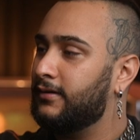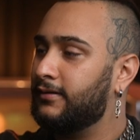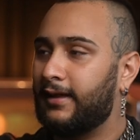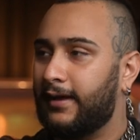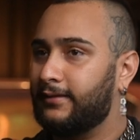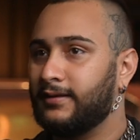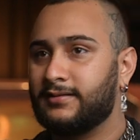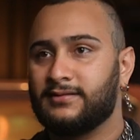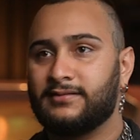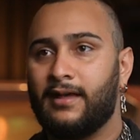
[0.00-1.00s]
like
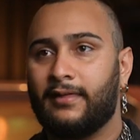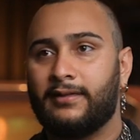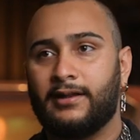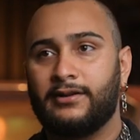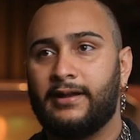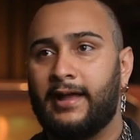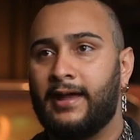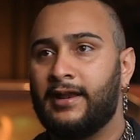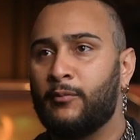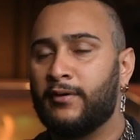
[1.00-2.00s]
this is nothing in your
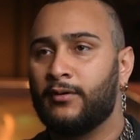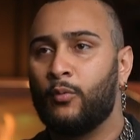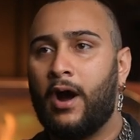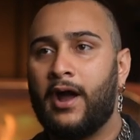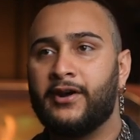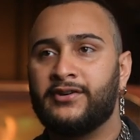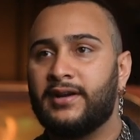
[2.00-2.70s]
hand. And with a wire, you're not